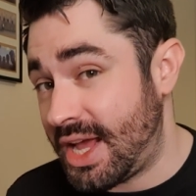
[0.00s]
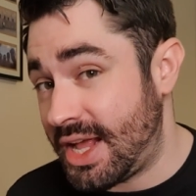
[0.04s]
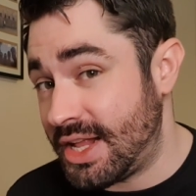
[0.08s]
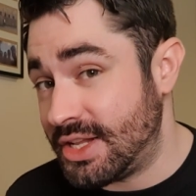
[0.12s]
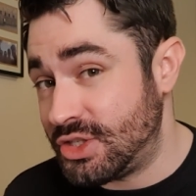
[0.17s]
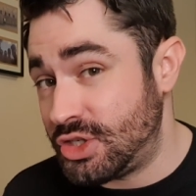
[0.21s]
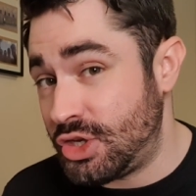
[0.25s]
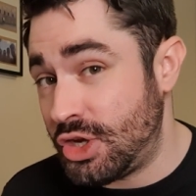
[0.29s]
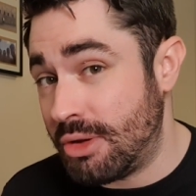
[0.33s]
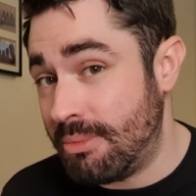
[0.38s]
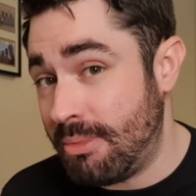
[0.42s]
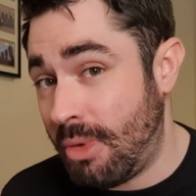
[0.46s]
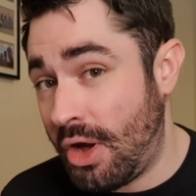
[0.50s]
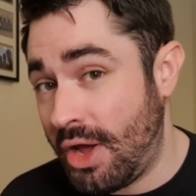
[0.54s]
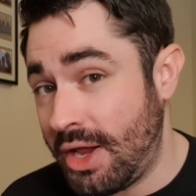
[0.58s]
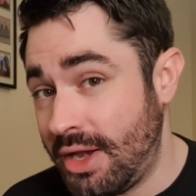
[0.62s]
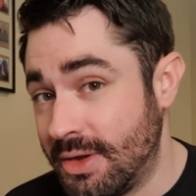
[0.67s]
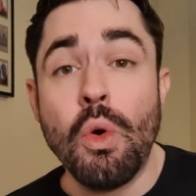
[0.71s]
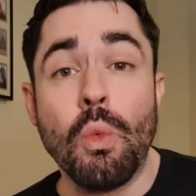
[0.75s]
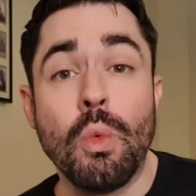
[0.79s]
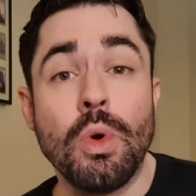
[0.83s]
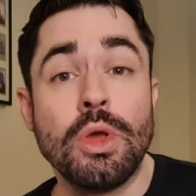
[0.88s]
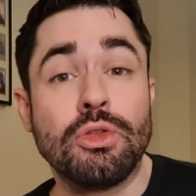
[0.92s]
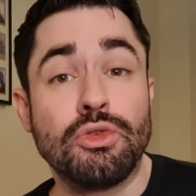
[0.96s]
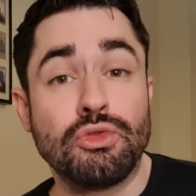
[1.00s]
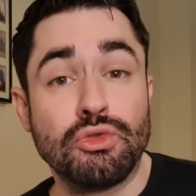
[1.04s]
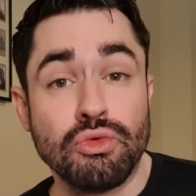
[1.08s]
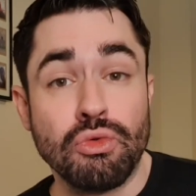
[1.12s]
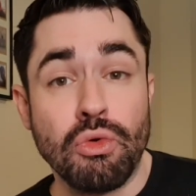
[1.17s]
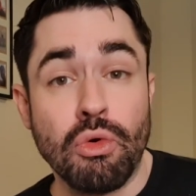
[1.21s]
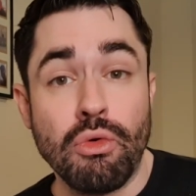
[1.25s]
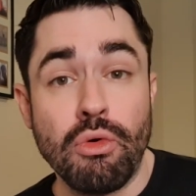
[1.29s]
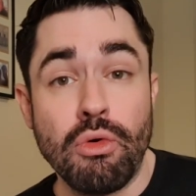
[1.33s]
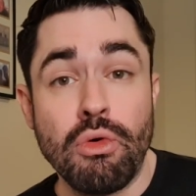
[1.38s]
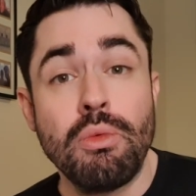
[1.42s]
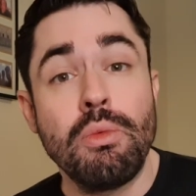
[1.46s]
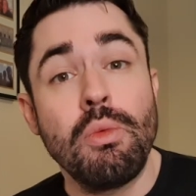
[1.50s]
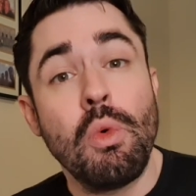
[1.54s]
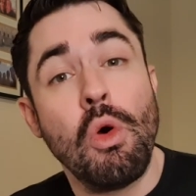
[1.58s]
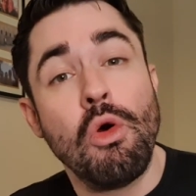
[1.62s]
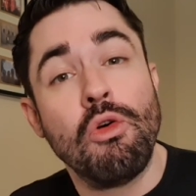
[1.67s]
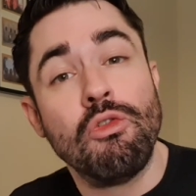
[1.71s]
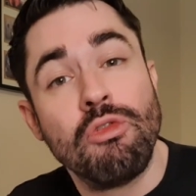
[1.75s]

into your mind, withdrawal,